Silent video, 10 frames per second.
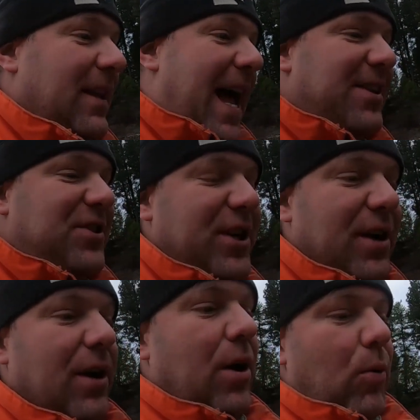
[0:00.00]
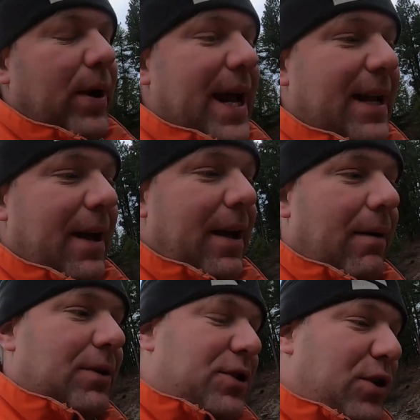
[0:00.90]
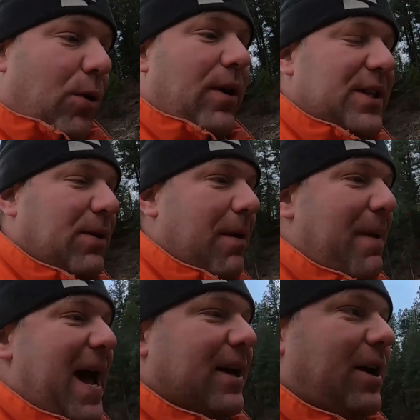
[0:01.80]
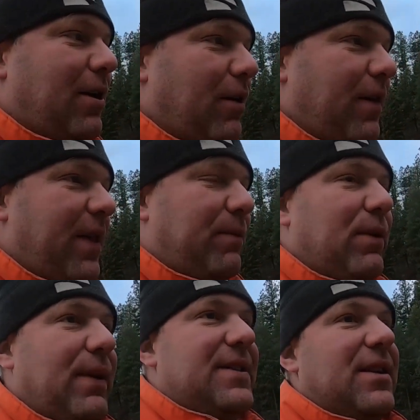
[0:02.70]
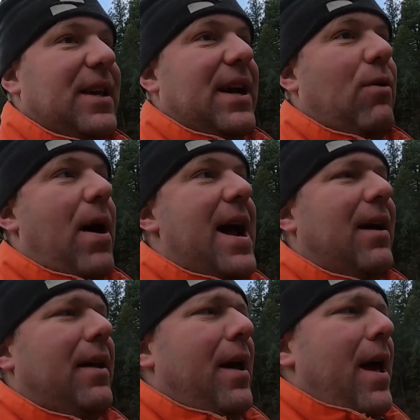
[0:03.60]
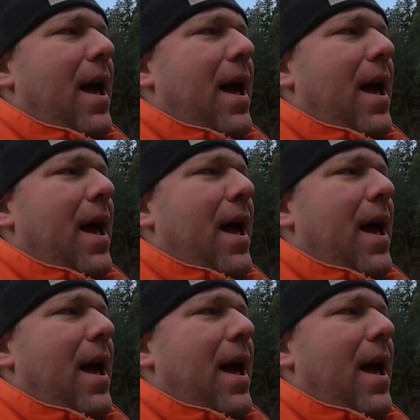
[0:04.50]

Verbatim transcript: Last year, when I tore into our backhoe that we recently acquired,